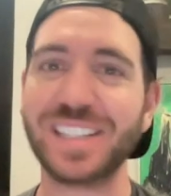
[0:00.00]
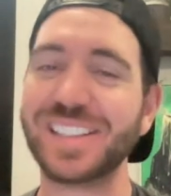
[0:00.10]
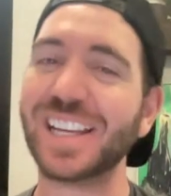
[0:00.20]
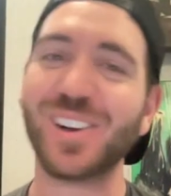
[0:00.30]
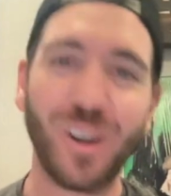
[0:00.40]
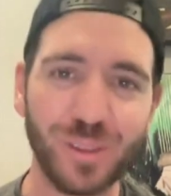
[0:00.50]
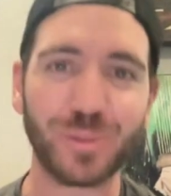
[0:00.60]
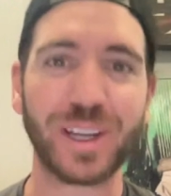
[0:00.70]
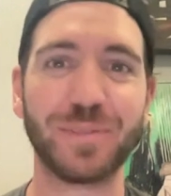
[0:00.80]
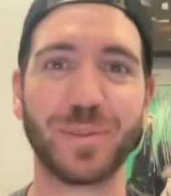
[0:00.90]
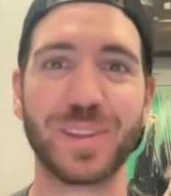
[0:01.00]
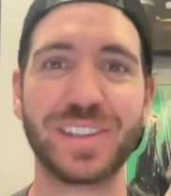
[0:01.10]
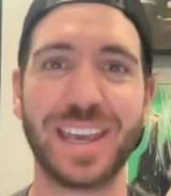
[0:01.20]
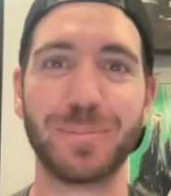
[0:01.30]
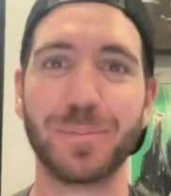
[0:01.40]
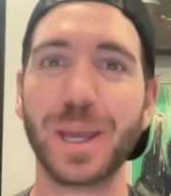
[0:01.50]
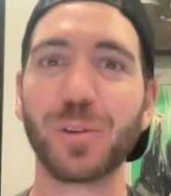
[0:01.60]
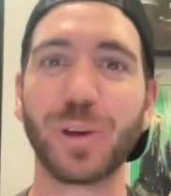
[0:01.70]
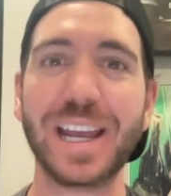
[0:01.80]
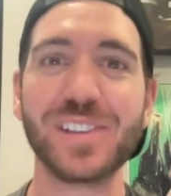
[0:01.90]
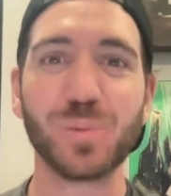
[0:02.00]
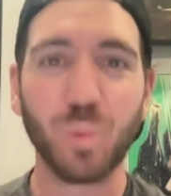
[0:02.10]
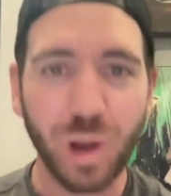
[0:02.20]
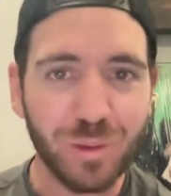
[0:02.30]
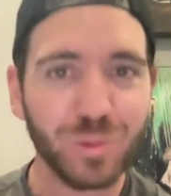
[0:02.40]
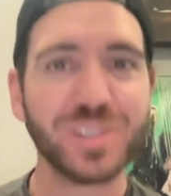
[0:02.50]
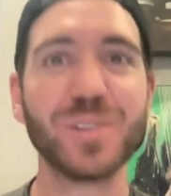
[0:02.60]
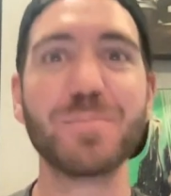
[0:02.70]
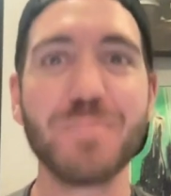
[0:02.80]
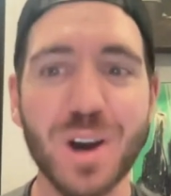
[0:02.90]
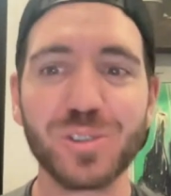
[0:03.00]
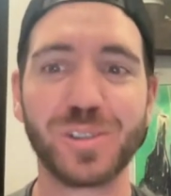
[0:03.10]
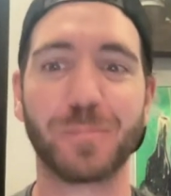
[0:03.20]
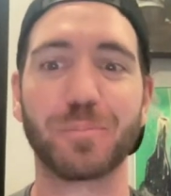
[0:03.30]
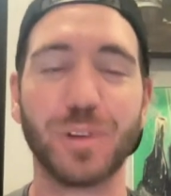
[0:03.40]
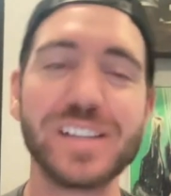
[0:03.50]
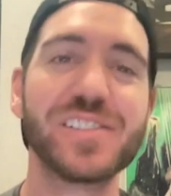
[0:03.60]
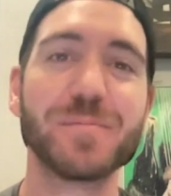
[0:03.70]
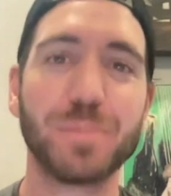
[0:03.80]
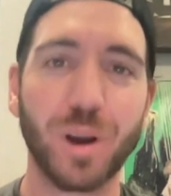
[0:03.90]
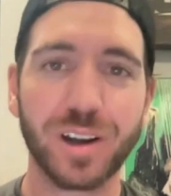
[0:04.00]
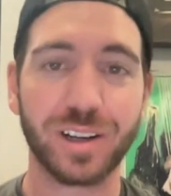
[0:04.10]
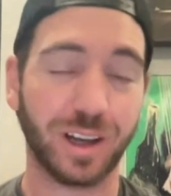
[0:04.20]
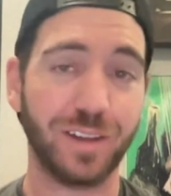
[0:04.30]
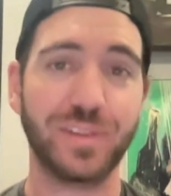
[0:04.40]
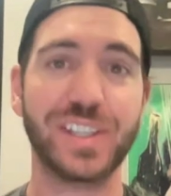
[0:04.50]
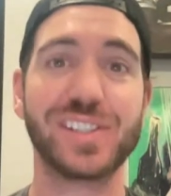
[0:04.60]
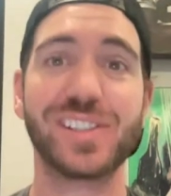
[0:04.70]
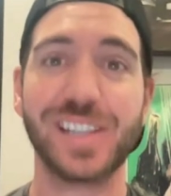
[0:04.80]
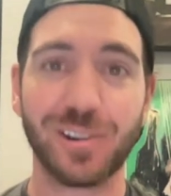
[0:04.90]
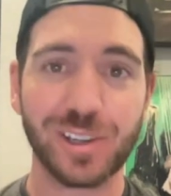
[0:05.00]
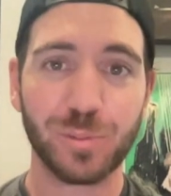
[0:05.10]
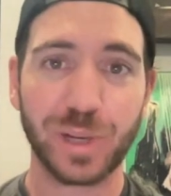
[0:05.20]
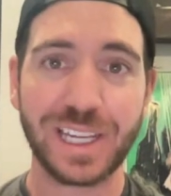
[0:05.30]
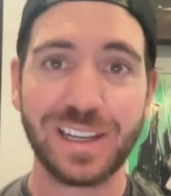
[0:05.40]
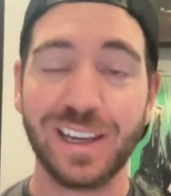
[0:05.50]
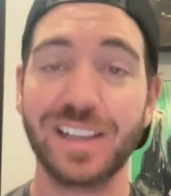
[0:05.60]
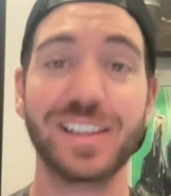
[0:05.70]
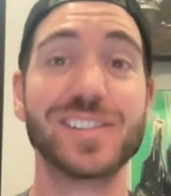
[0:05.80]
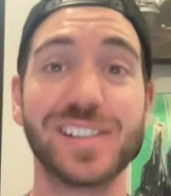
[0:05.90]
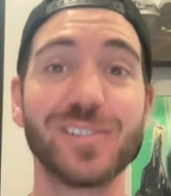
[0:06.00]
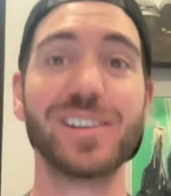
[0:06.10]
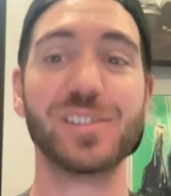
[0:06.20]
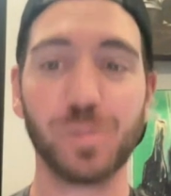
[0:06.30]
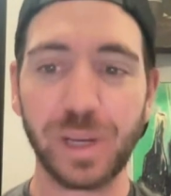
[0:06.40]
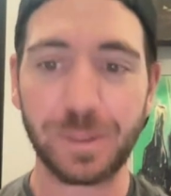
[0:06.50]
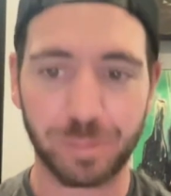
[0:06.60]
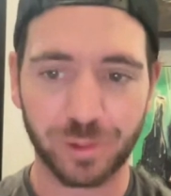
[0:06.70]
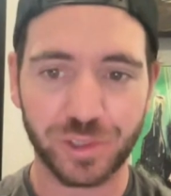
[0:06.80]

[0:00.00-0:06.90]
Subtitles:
They take all three from the Tampa Bay Rays. What was the most impressive part of the series win? The series sweep.